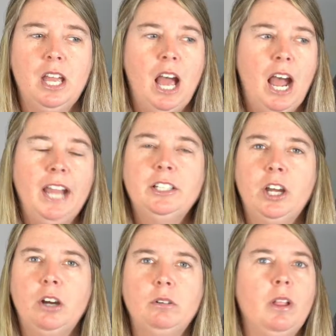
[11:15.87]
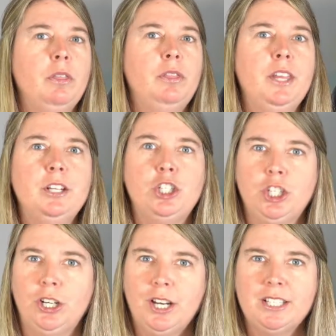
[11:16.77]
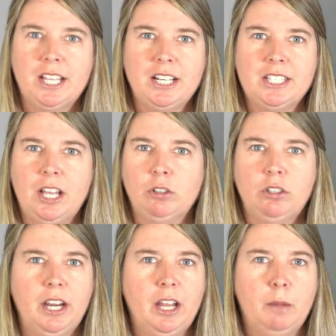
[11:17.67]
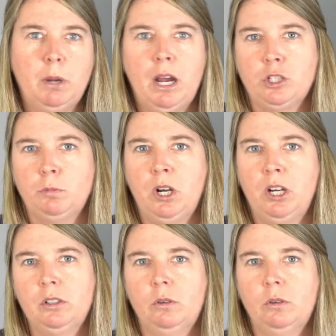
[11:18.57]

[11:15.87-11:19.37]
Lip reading: I know this shirt is going to sell great on Poshmark,